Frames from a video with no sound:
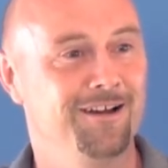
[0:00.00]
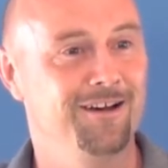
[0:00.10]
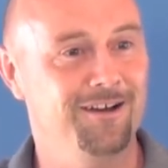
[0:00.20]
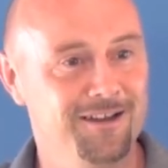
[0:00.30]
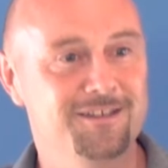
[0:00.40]

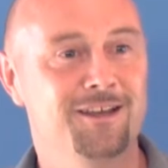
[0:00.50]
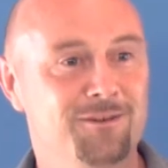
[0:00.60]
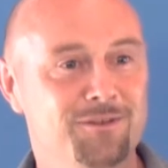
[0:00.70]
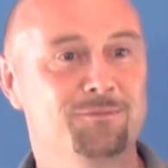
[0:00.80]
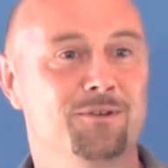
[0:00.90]
I
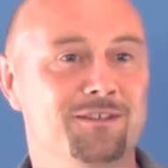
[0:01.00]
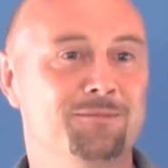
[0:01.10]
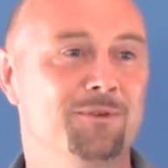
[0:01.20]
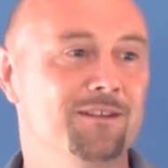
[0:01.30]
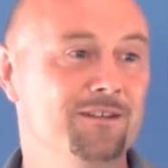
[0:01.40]
take
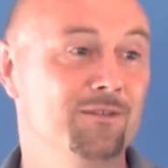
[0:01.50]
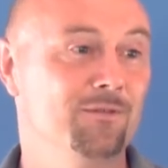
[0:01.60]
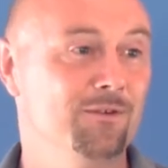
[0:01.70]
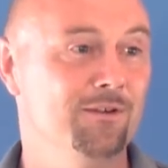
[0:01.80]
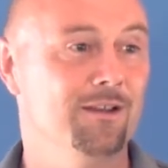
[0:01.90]
responsibility
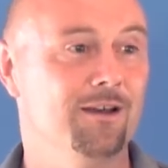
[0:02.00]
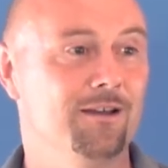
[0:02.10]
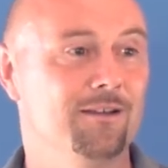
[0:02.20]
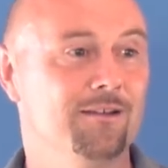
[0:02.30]
for that.